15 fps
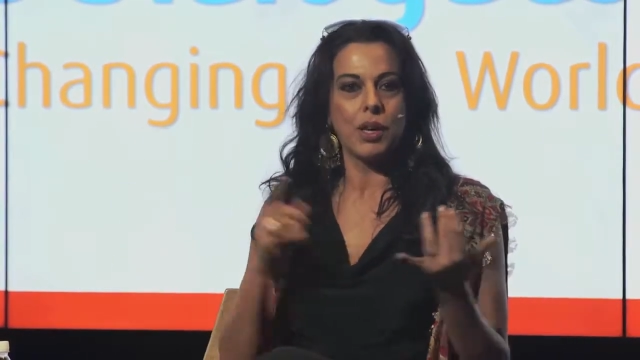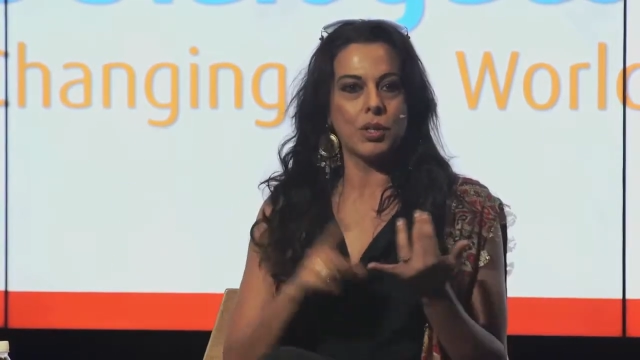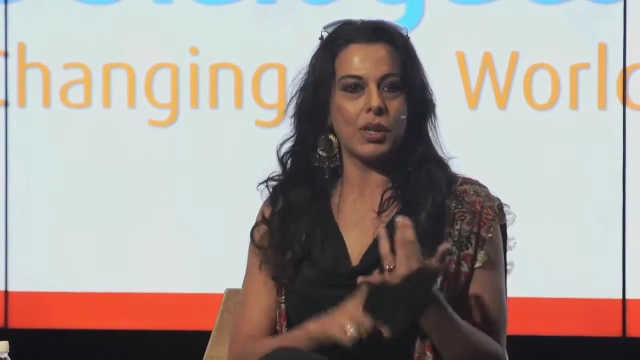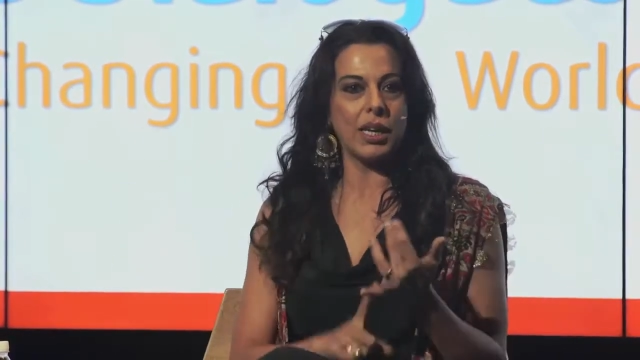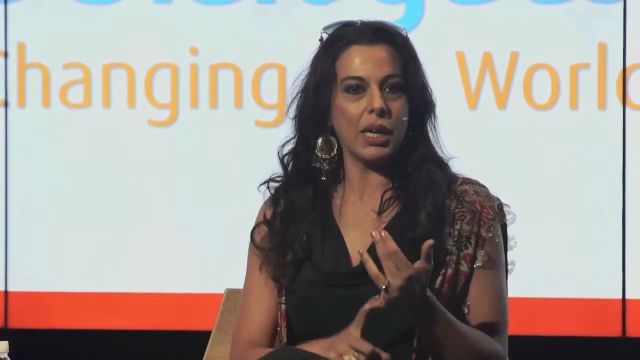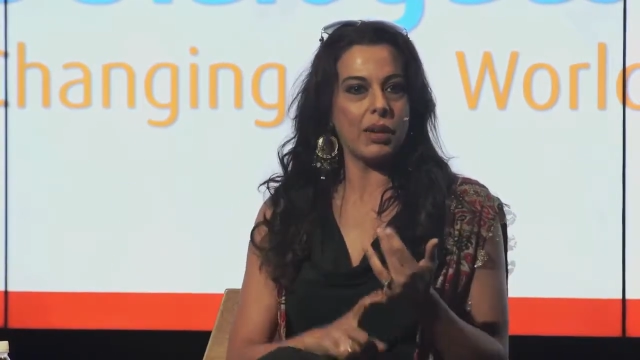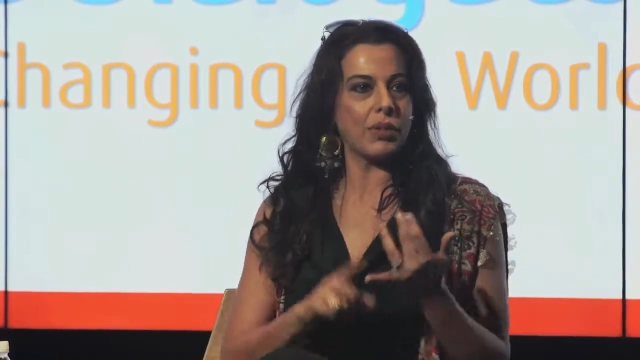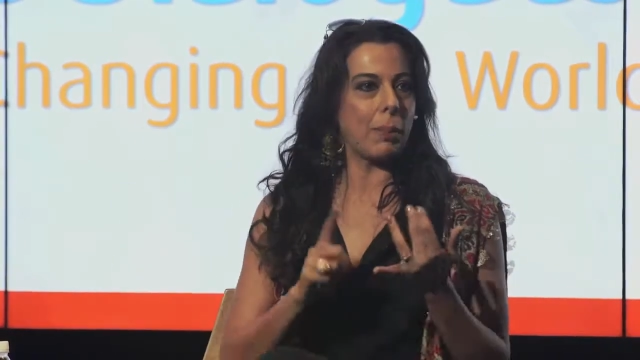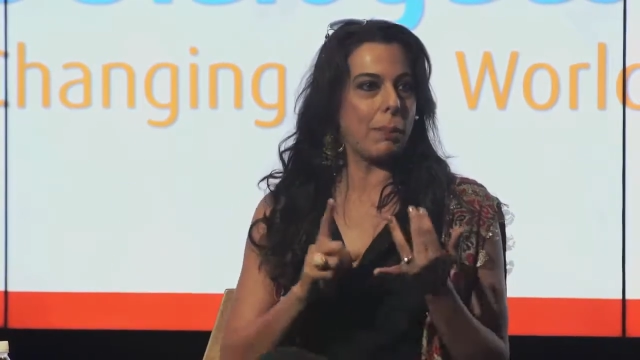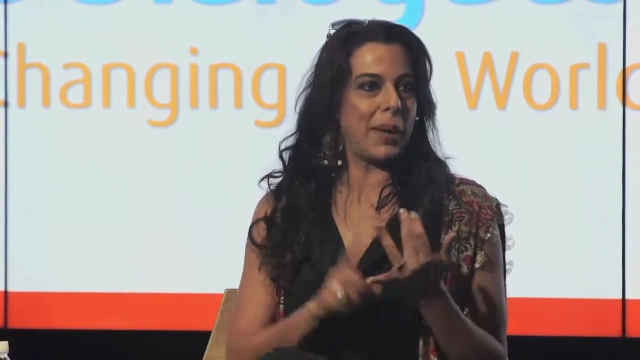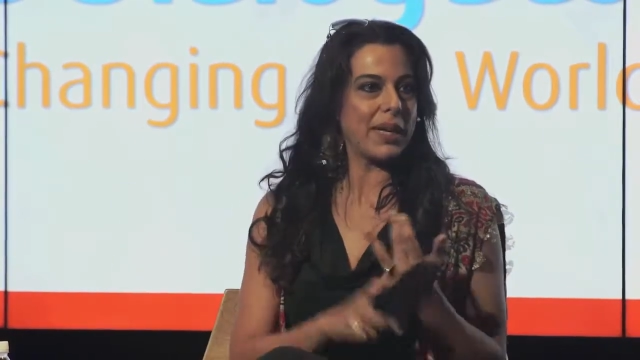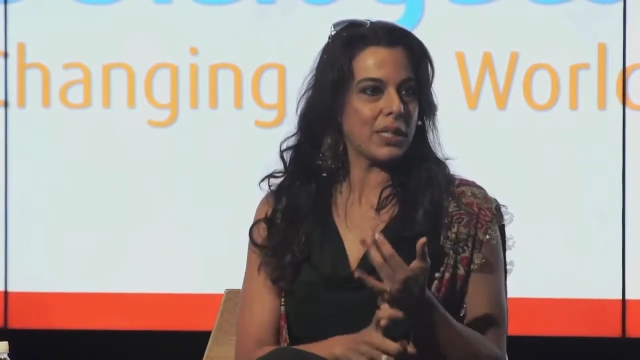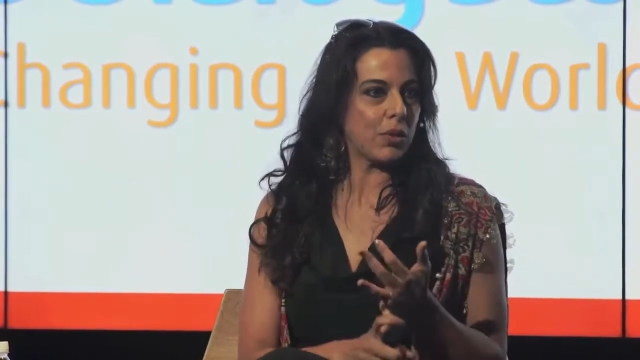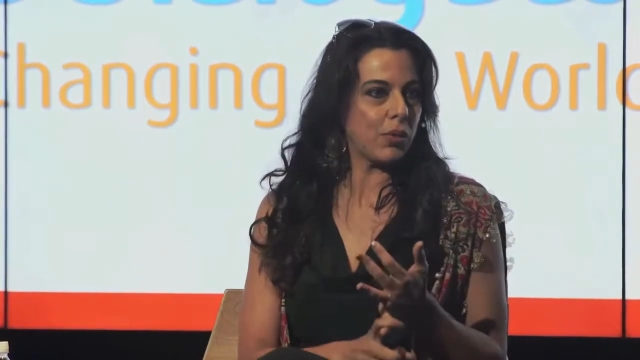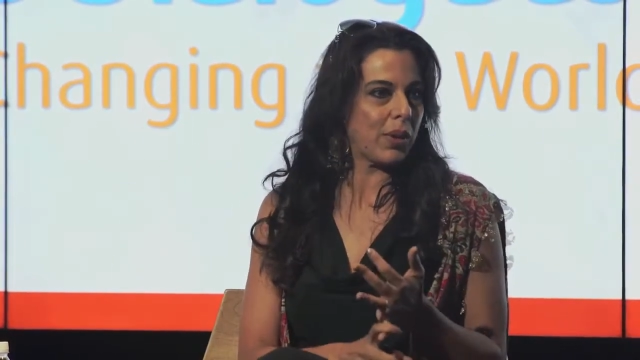Today you have the
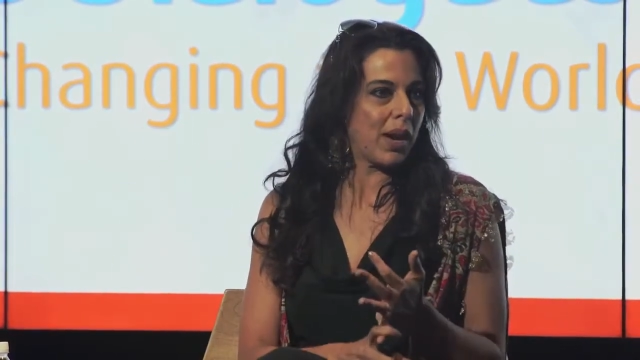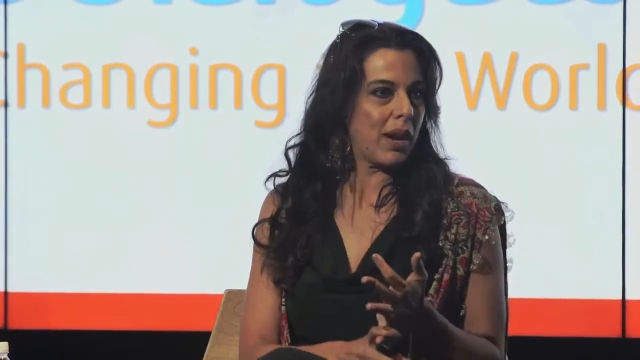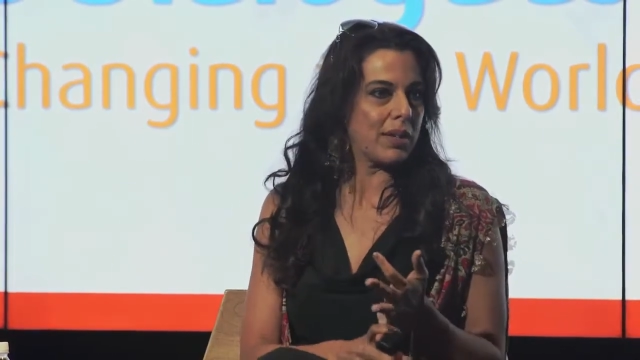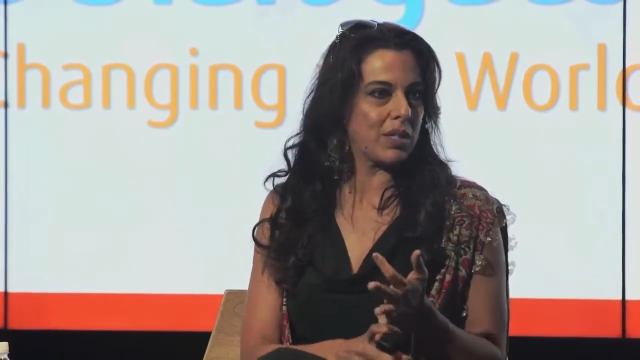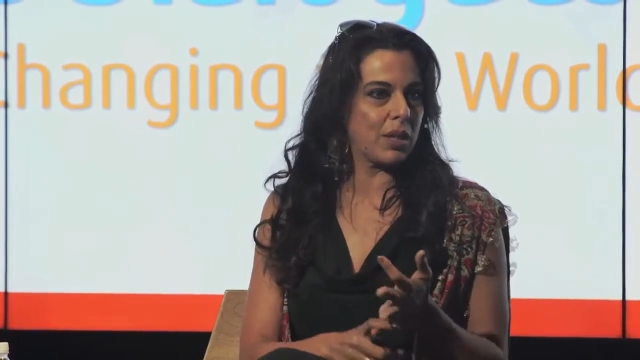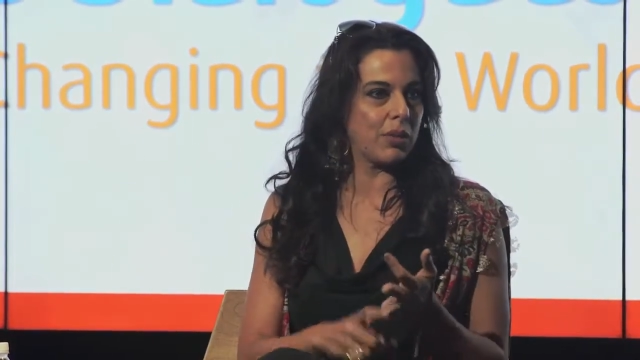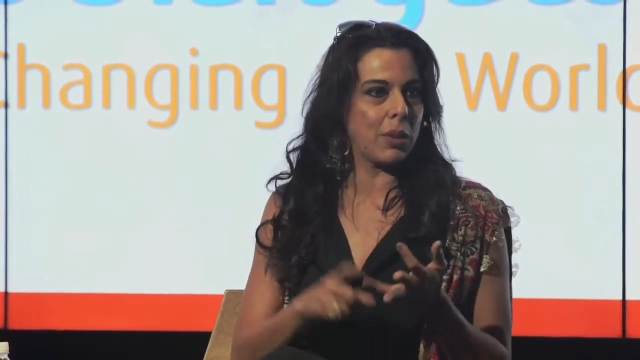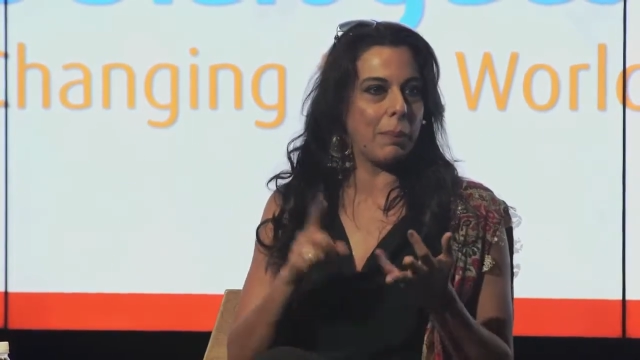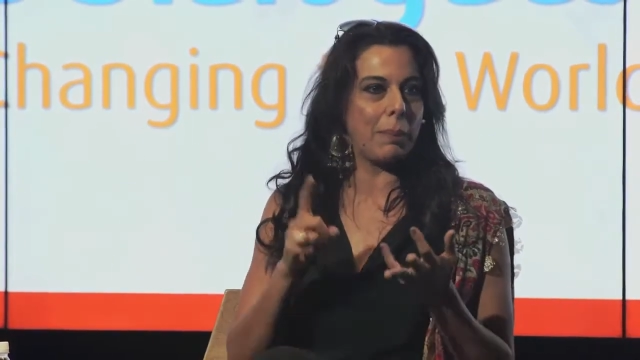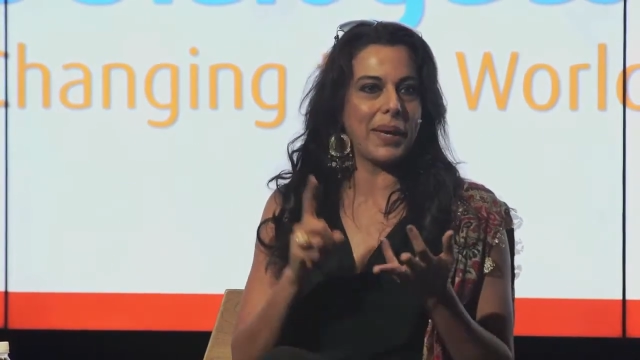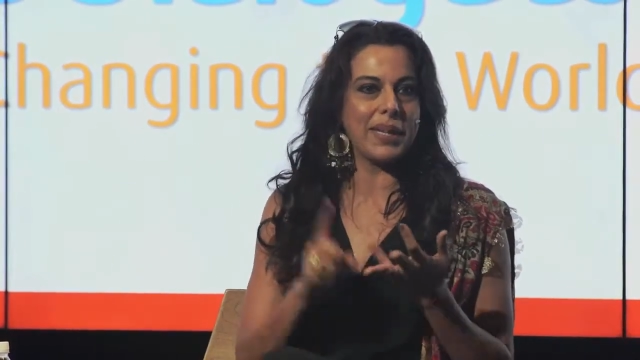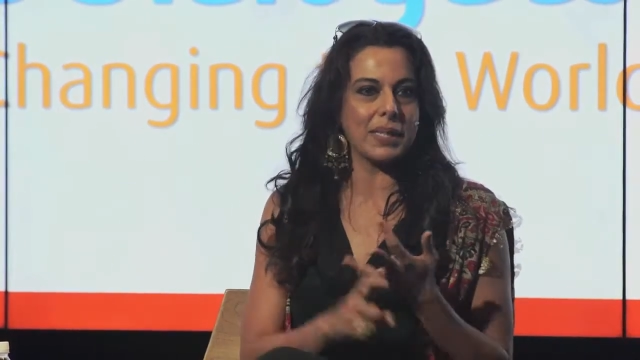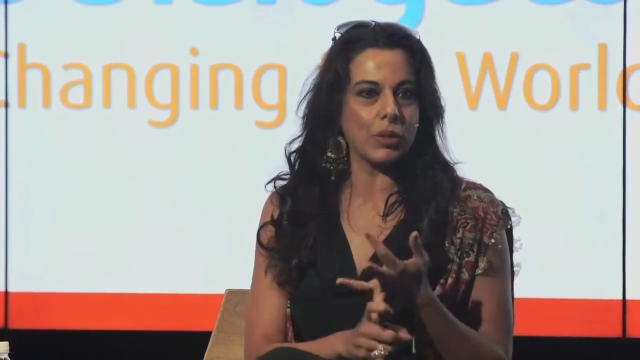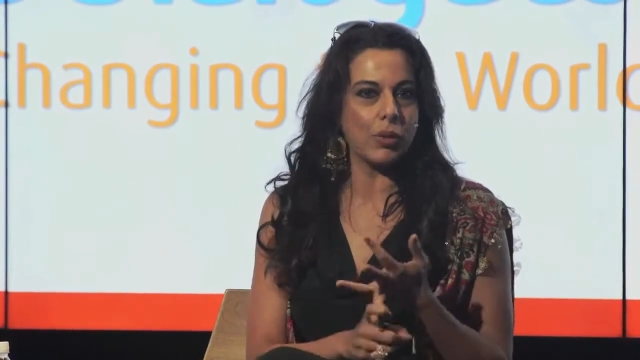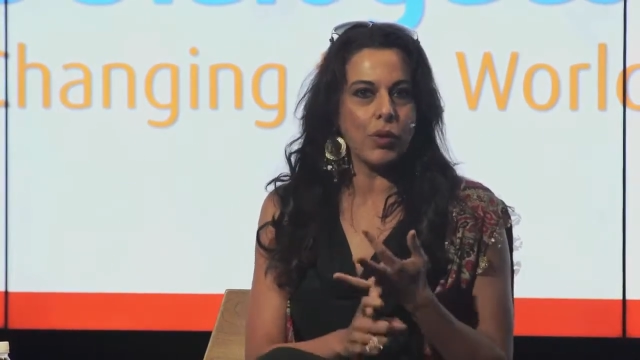best of cars, you have the
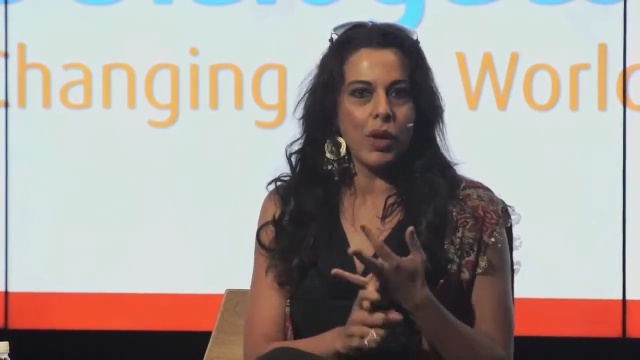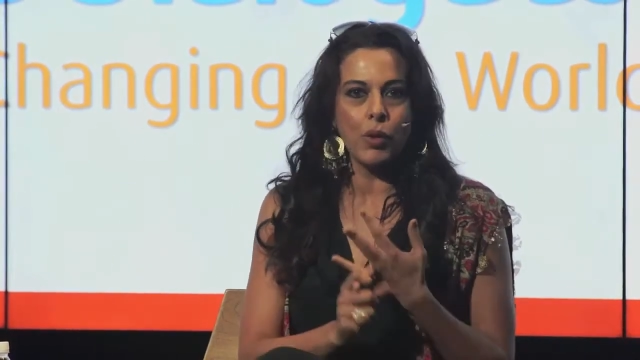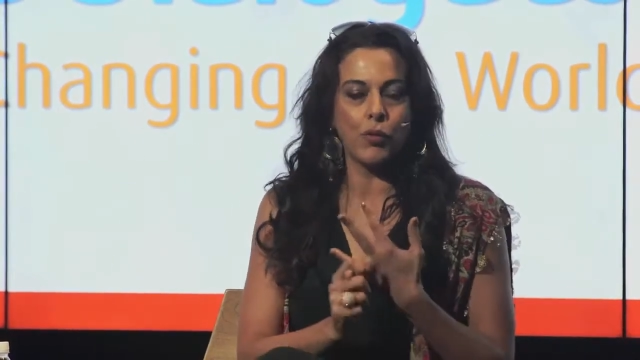best of